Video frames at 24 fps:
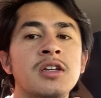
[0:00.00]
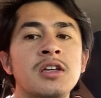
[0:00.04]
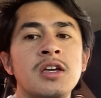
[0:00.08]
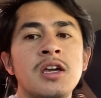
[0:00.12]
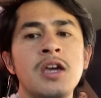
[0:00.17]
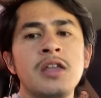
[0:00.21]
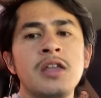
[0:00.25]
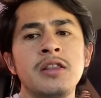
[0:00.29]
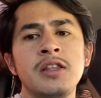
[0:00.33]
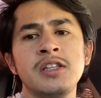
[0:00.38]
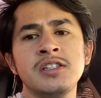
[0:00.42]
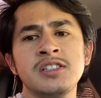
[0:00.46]

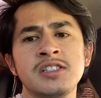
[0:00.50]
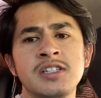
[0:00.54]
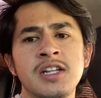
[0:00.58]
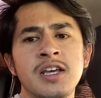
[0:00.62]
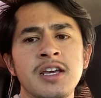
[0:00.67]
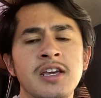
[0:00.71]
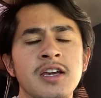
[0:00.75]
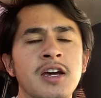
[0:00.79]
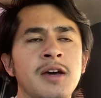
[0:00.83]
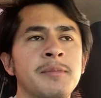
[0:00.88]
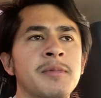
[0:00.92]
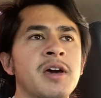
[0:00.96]
And this
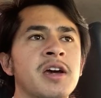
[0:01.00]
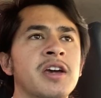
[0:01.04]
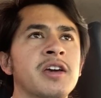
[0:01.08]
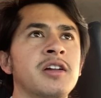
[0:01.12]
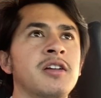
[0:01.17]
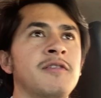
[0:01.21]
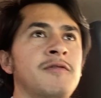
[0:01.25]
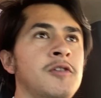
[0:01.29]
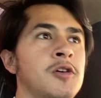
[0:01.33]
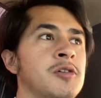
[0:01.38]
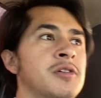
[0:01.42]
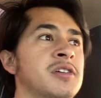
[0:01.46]
day, I'm not gonna
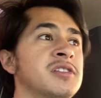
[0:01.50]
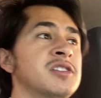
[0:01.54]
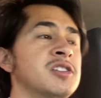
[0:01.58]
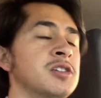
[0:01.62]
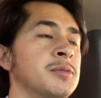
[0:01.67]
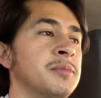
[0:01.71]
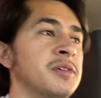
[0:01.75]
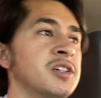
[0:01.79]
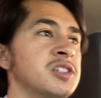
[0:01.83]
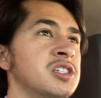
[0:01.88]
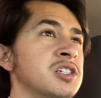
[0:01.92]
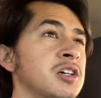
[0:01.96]
focus so
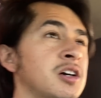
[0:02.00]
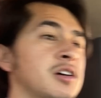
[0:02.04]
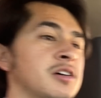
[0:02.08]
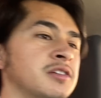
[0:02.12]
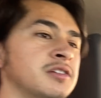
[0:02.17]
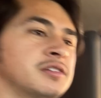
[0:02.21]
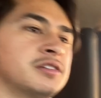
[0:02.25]
much on